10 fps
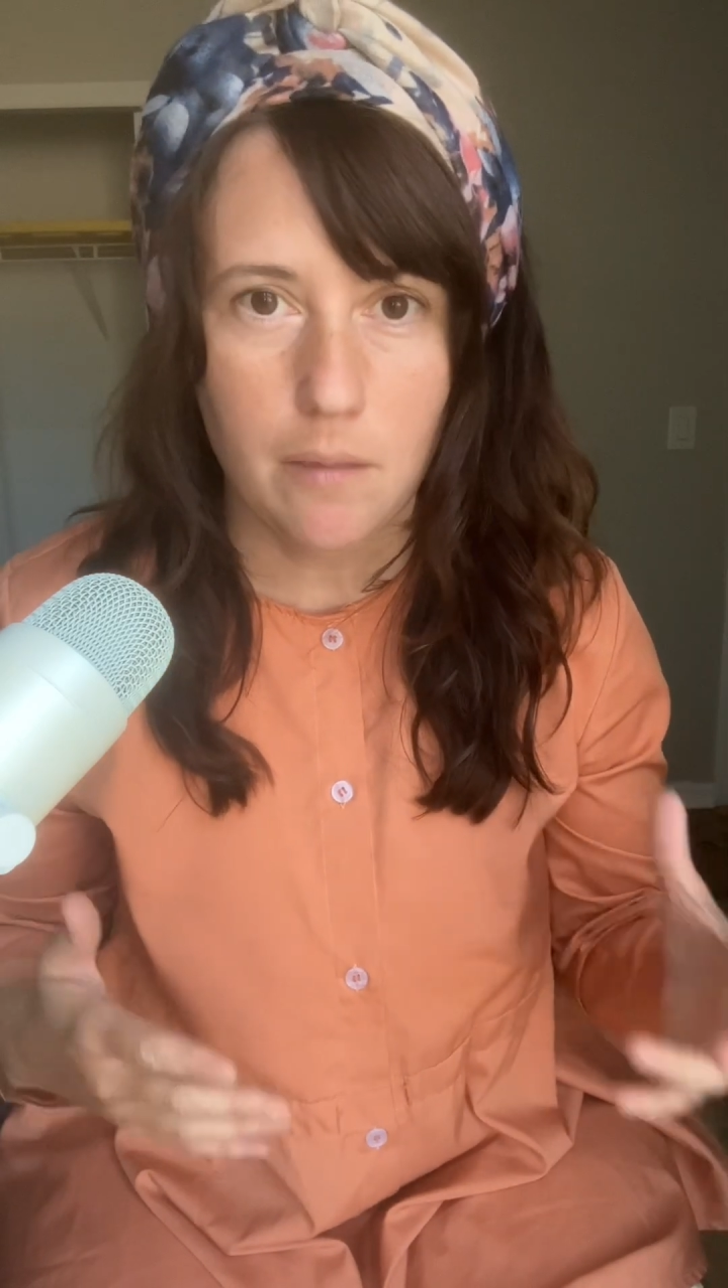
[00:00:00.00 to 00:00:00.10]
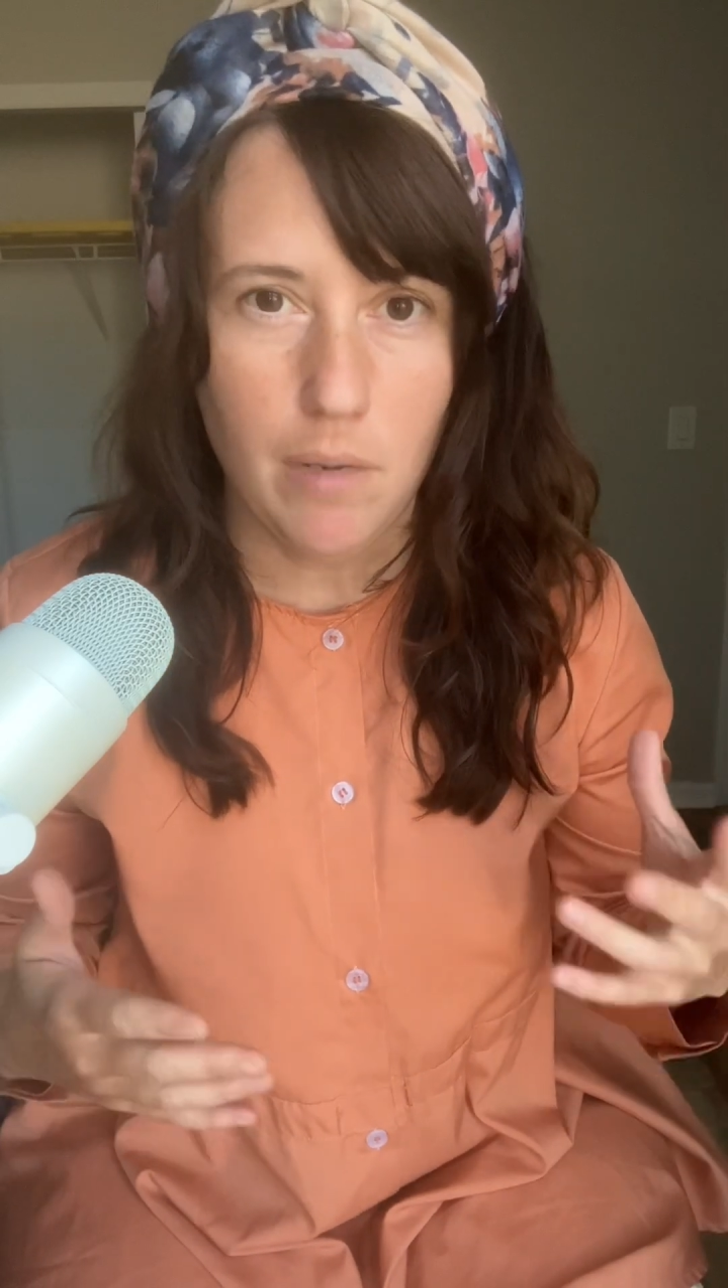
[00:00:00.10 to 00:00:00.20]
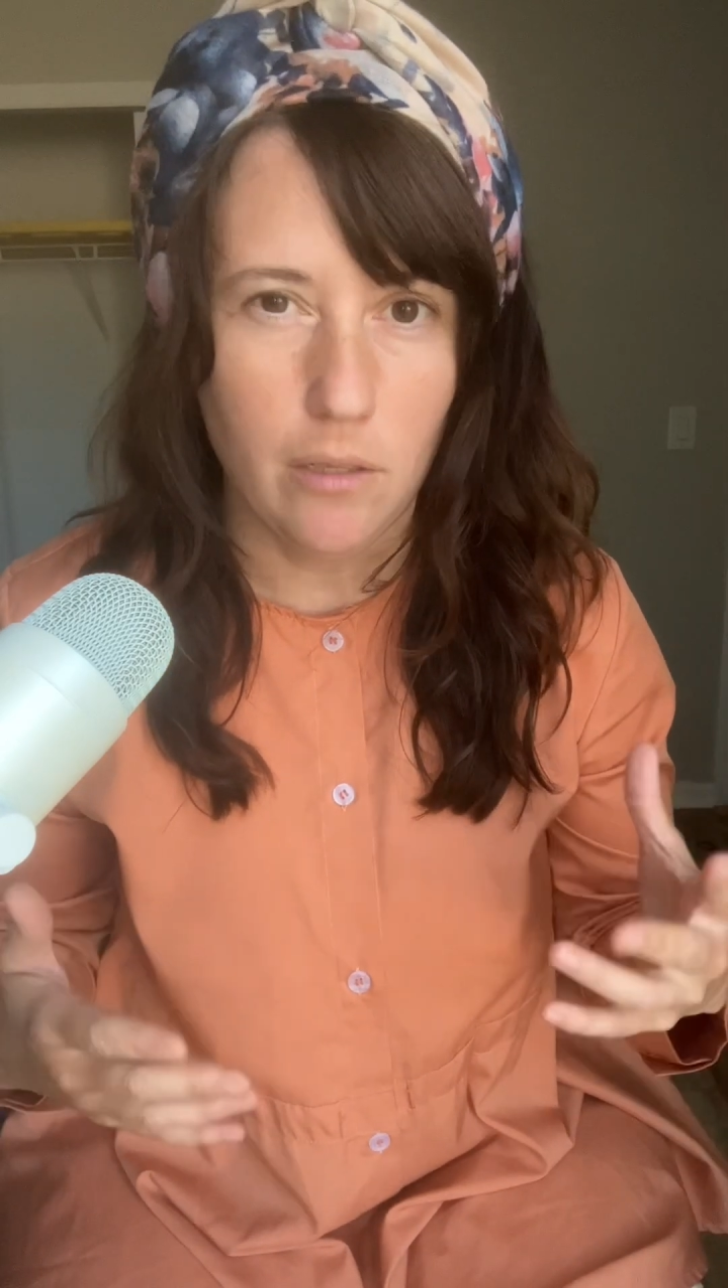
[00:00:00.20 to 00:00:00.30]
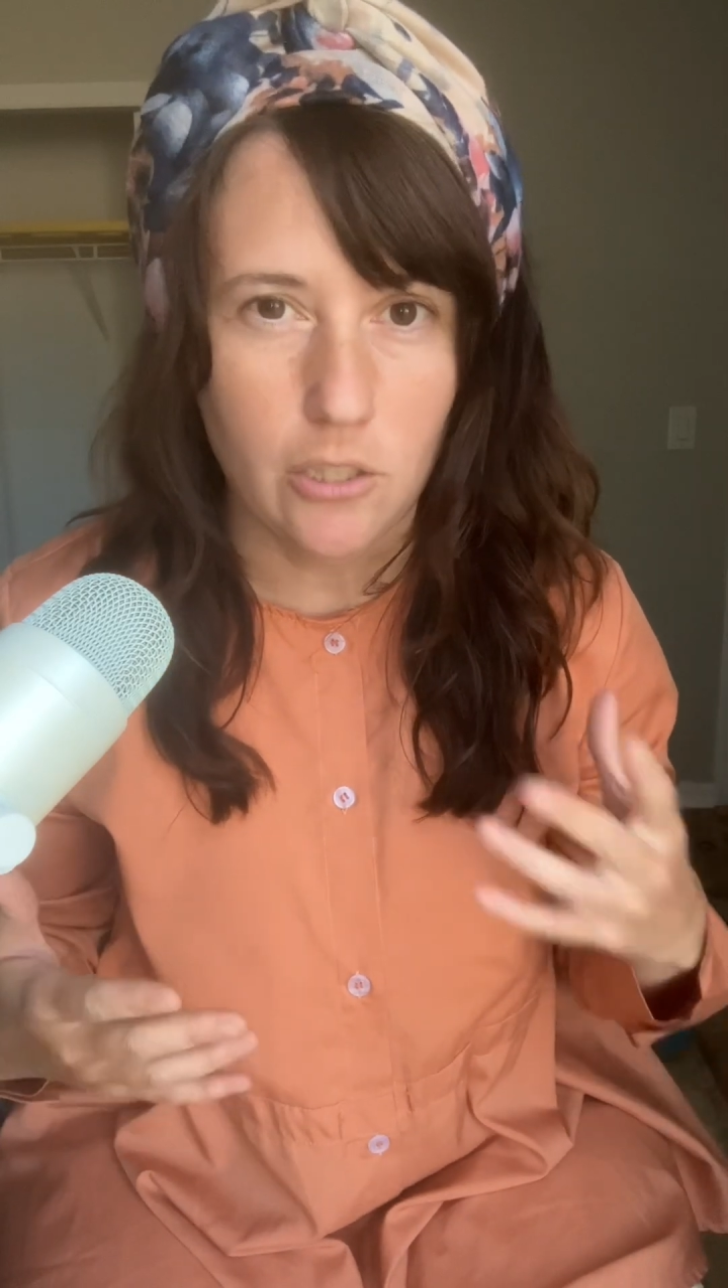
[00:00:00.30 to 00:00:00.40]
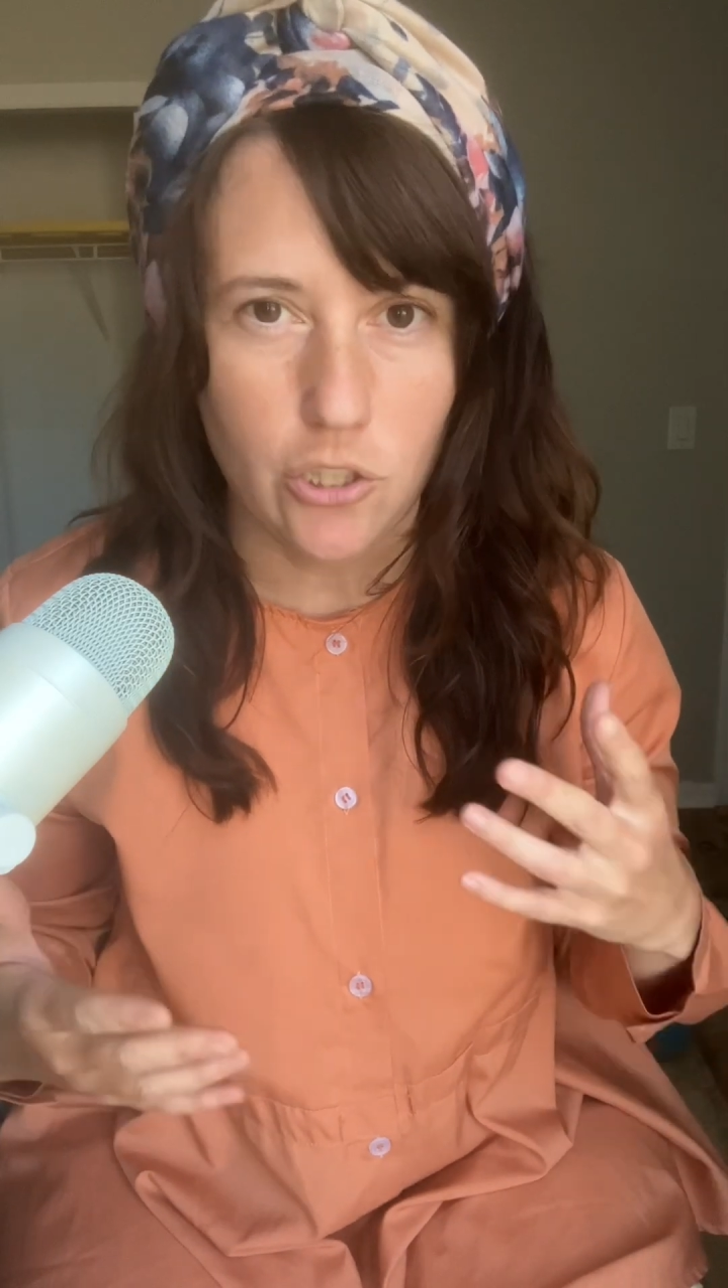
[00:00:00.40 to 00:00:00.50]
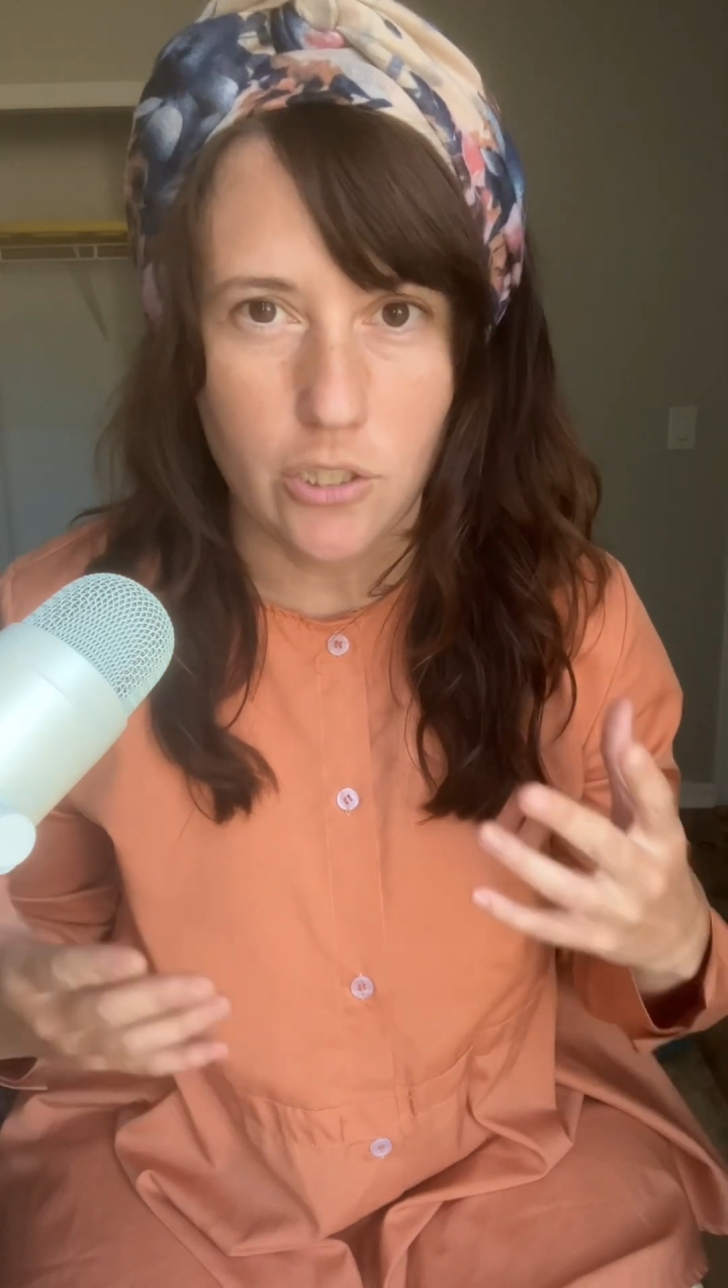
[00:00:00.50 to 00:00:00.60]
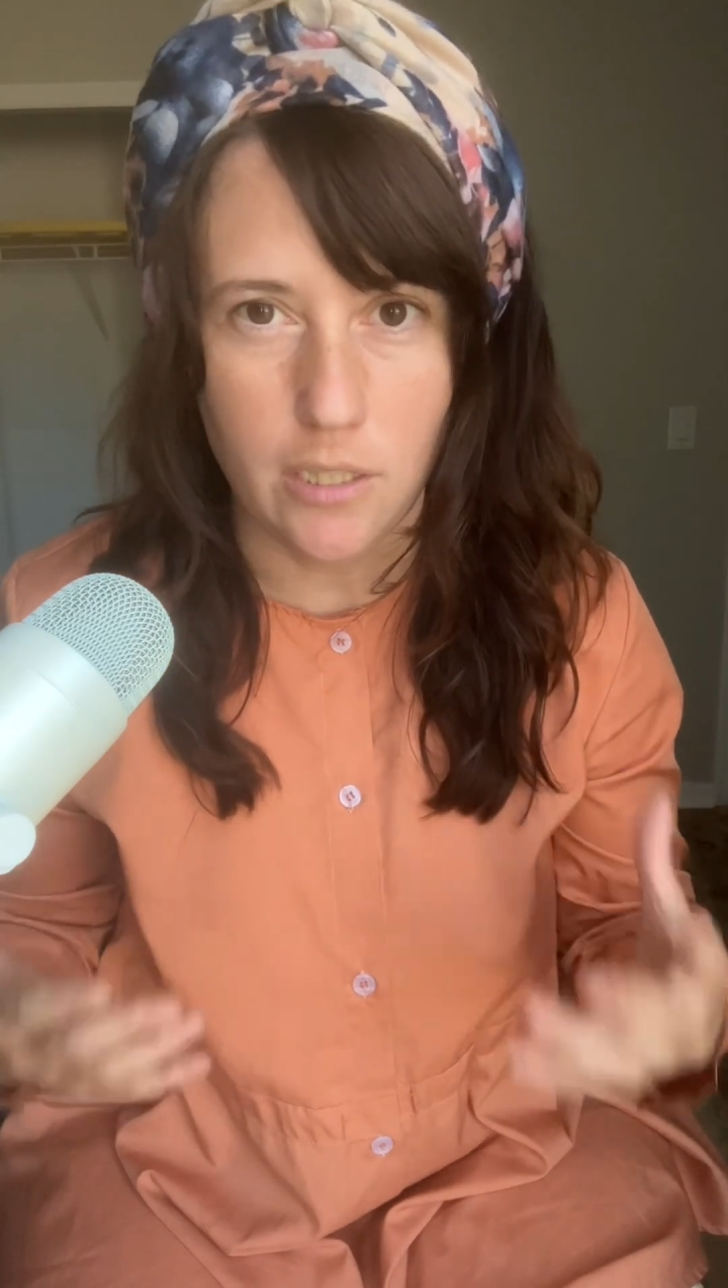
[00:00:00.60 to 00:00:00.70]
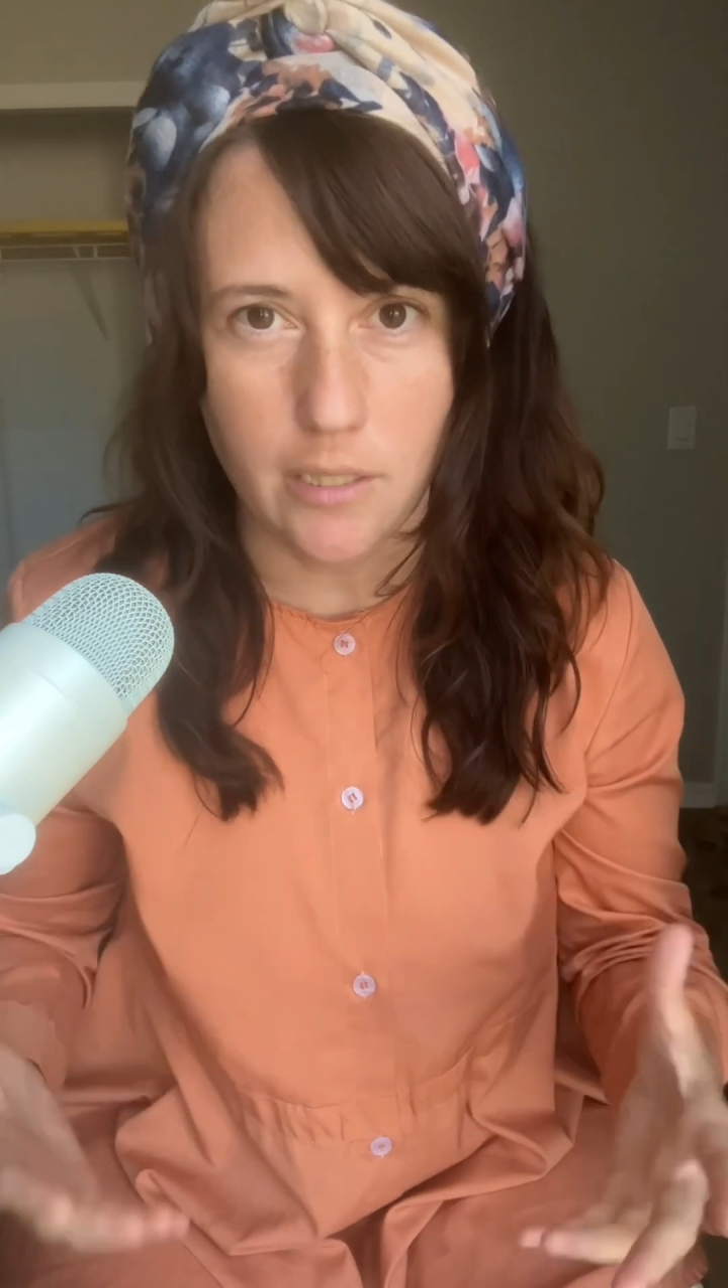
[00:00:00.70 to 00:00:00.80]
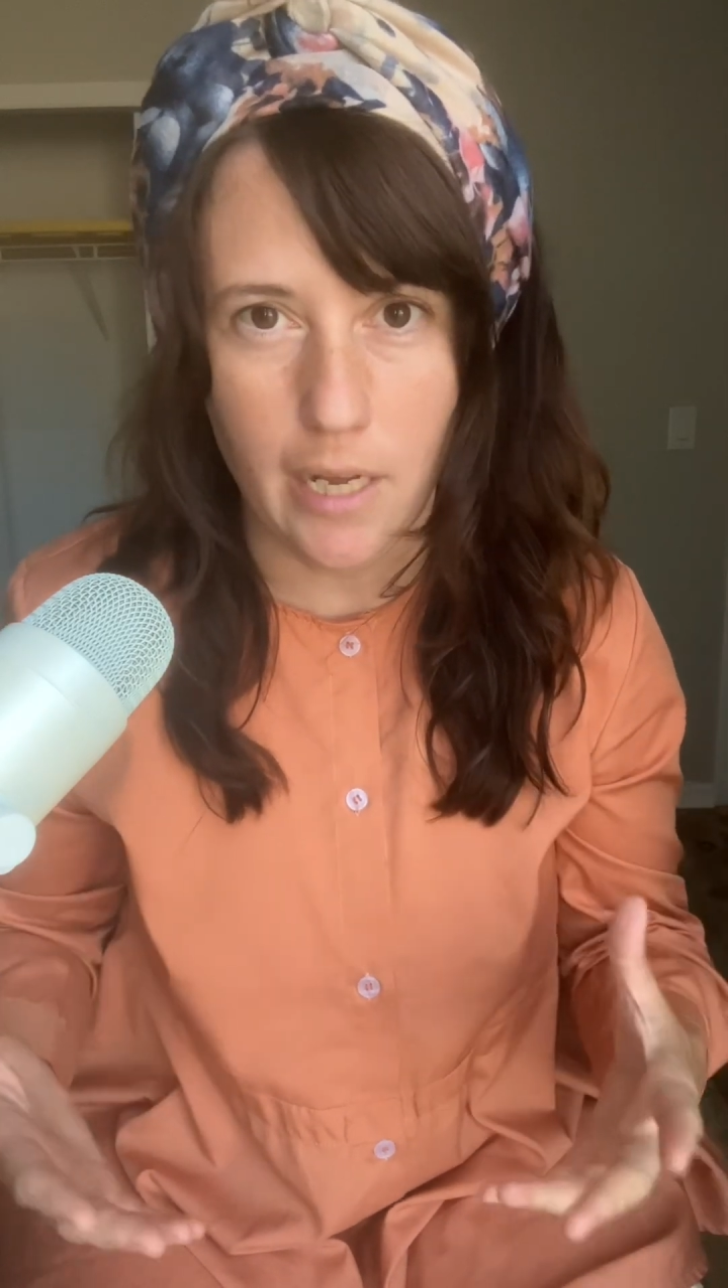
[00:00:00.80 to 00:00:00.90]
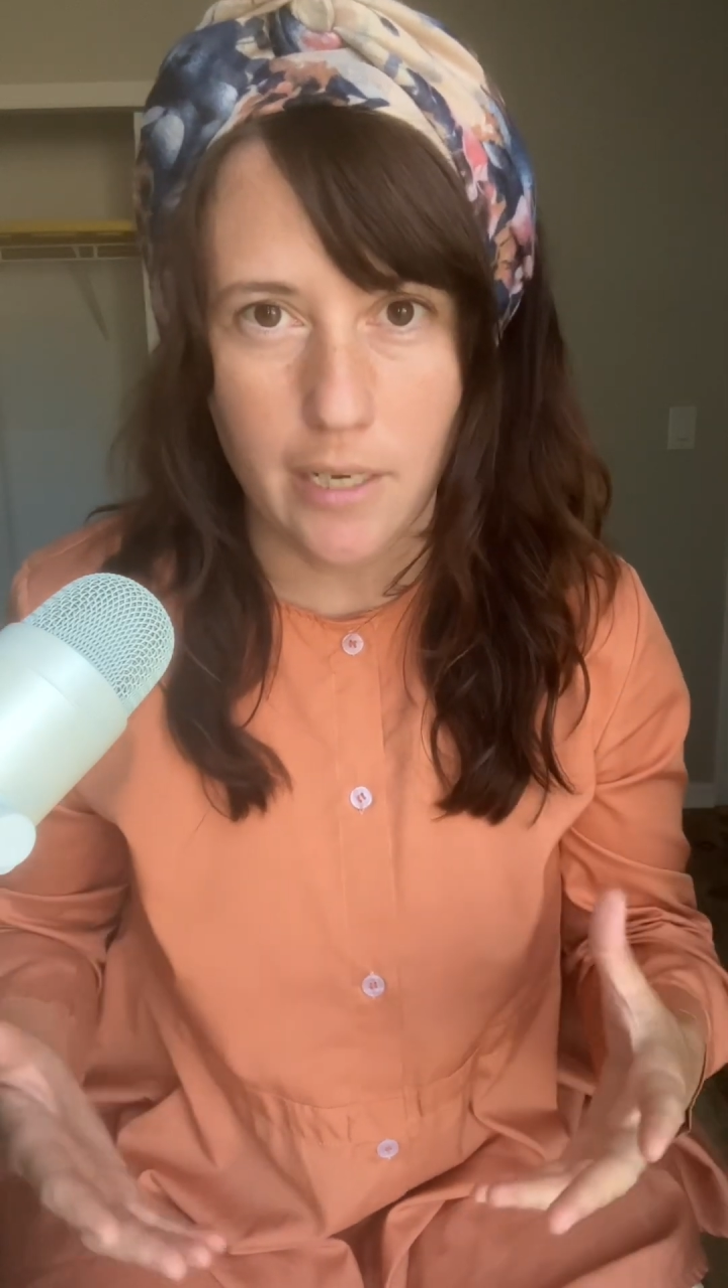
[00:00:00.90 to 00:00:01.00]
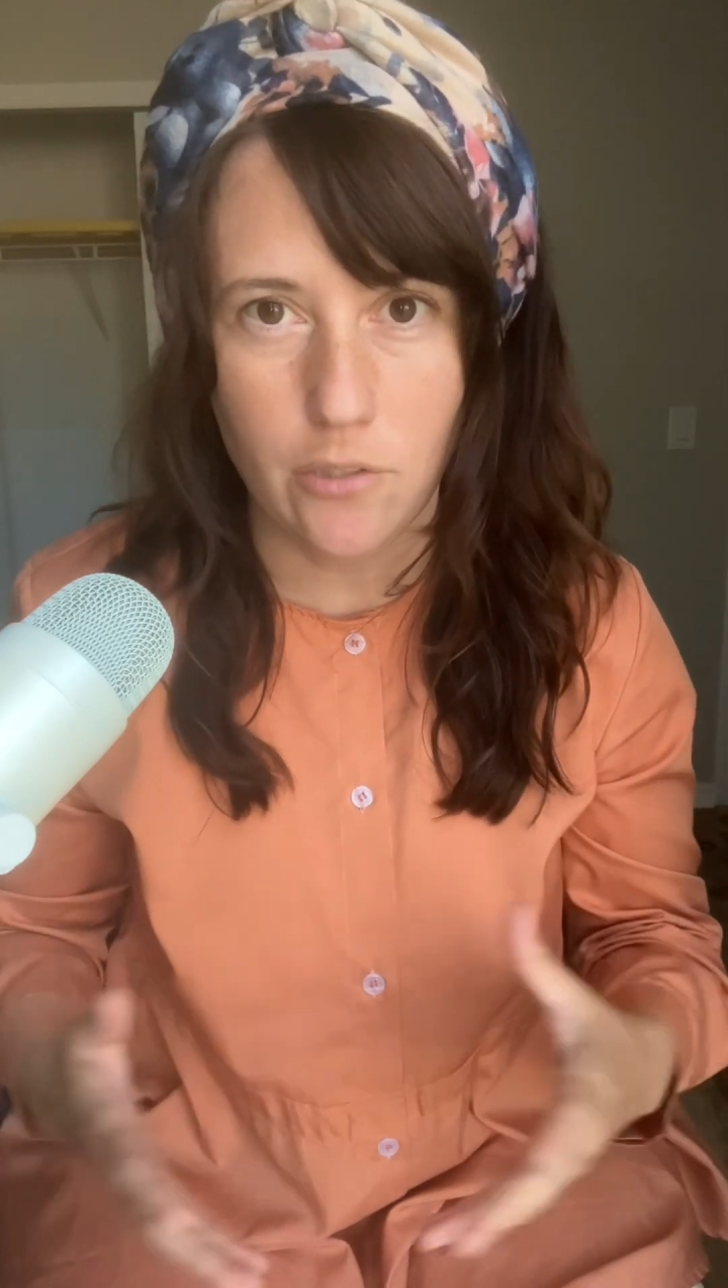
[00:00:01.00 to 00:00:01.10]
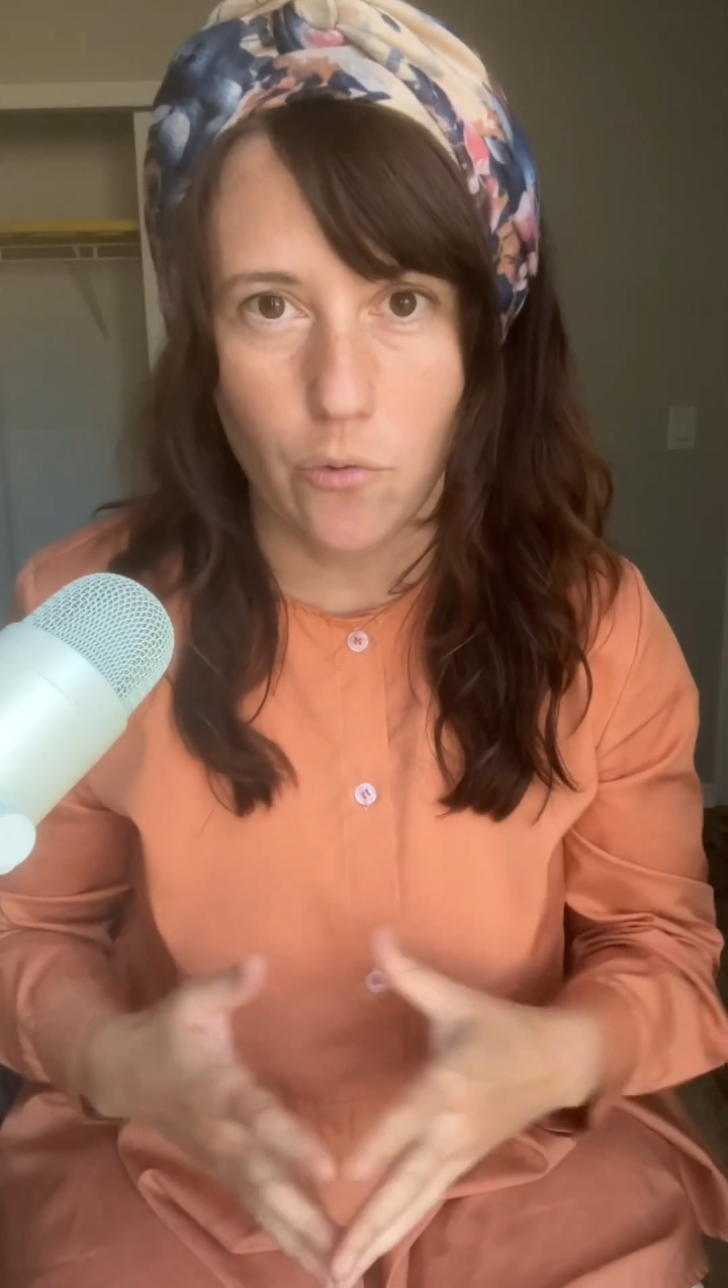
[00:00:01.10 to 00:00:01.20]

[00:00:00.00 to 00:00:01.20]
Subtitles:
malicious intent,